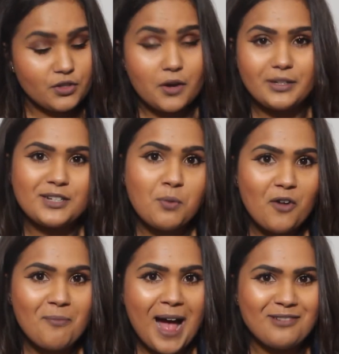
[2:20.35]
only
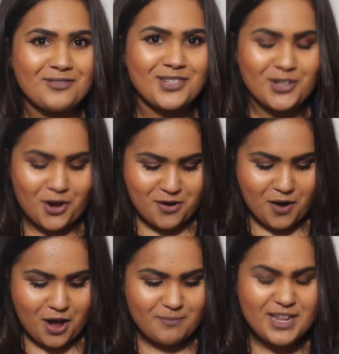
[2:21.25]
£12, so
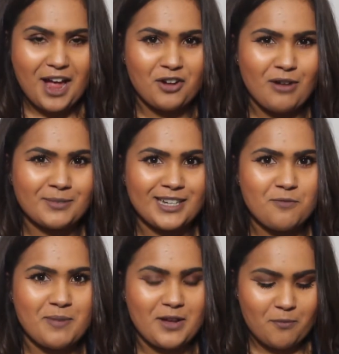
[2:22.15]
yeah, grabbed a
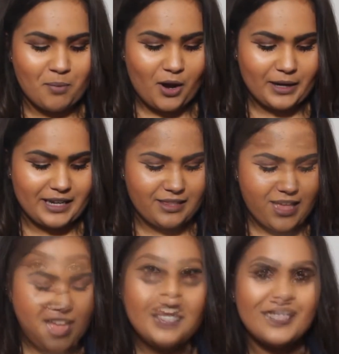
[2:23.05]
little bit of a bargain there.